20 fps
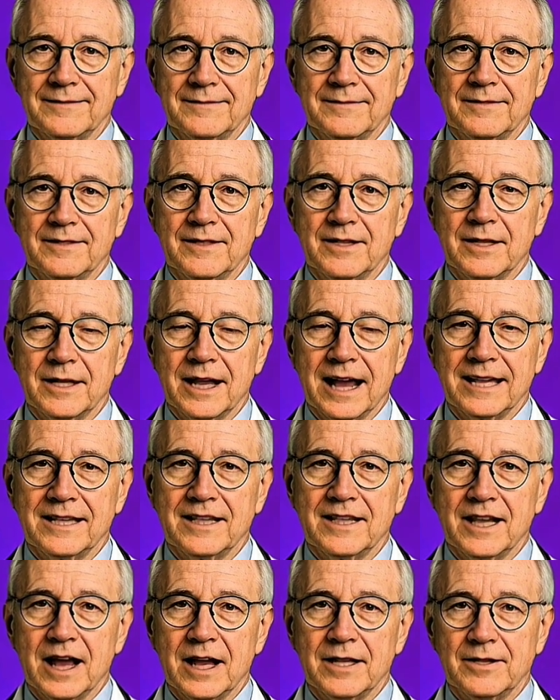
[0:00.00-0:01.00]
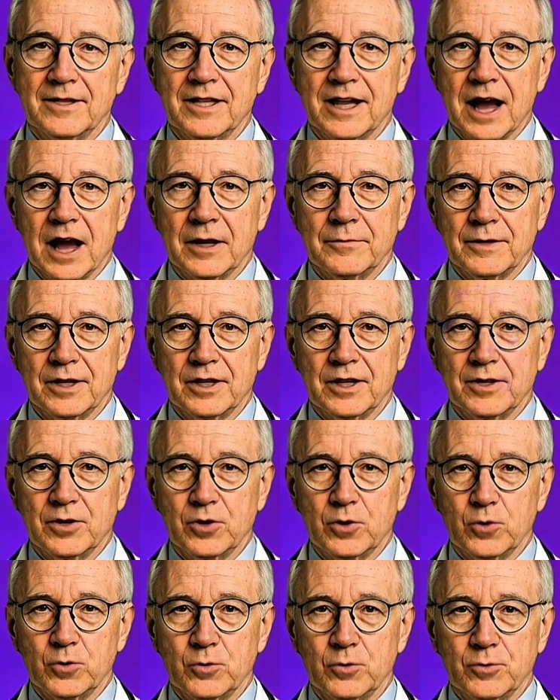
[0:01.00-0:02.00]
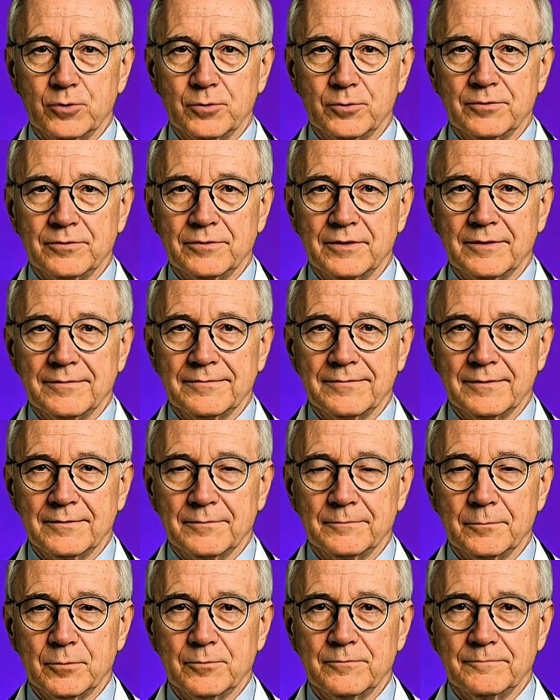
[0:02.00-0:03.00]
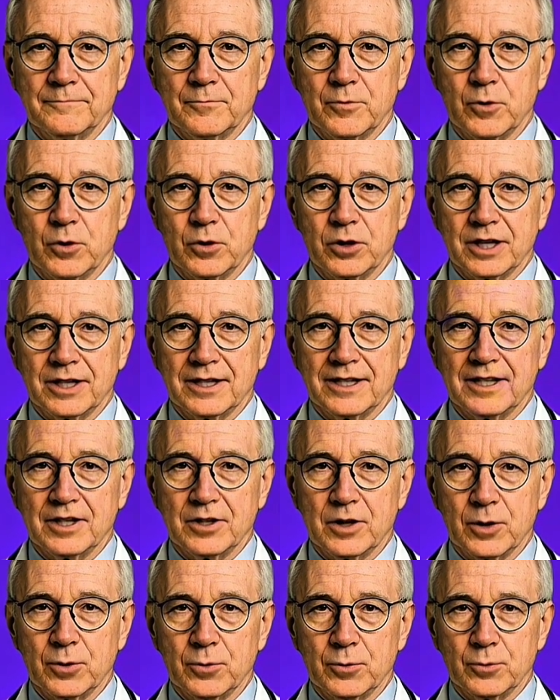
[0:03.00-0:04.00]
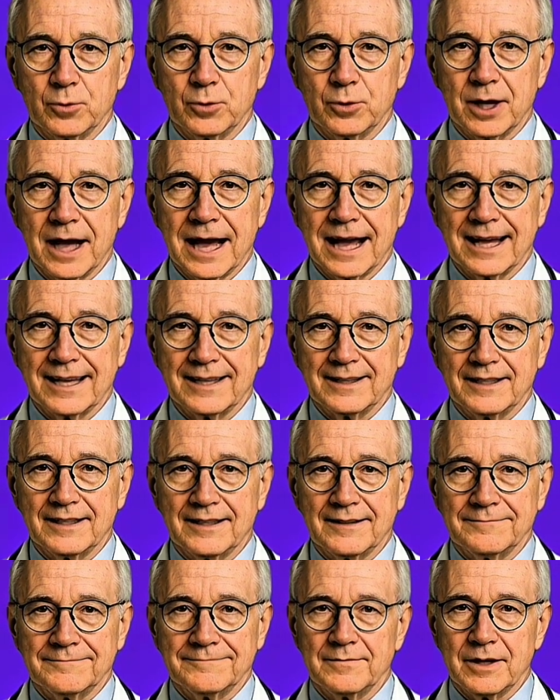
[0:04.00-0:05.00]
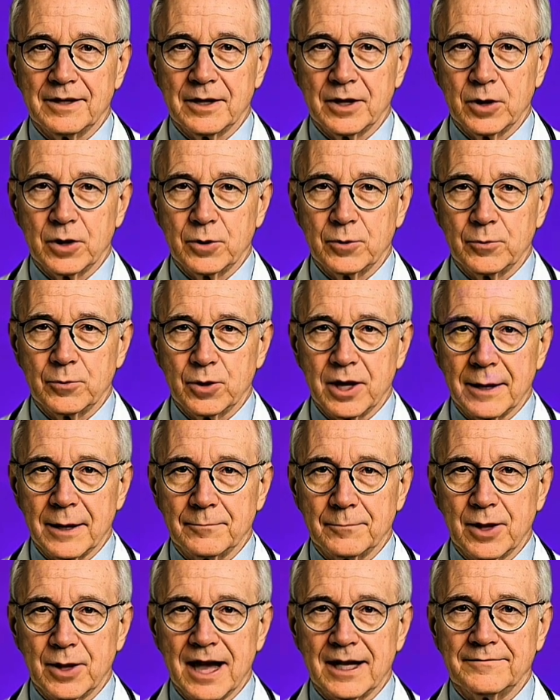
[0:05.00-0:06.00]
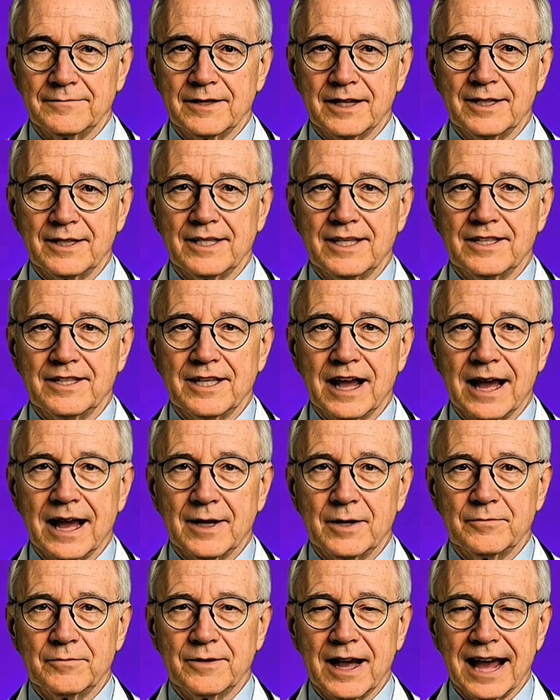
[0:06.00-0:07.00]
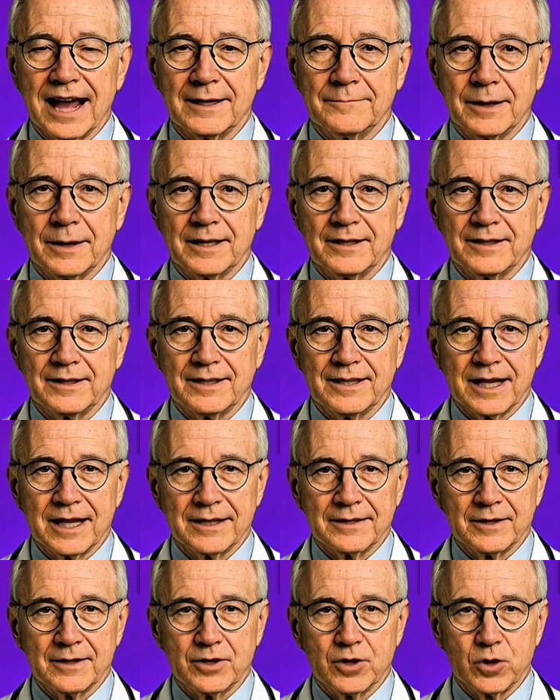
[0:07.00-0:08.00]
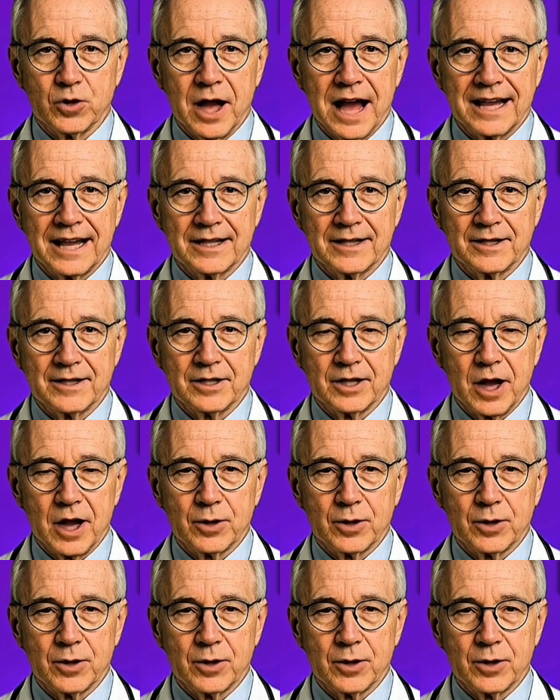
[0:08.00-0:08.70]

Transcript: nearly 48% of adults over 60 experience disrupted deep sleep, and most never trace it back to their nighttime routine.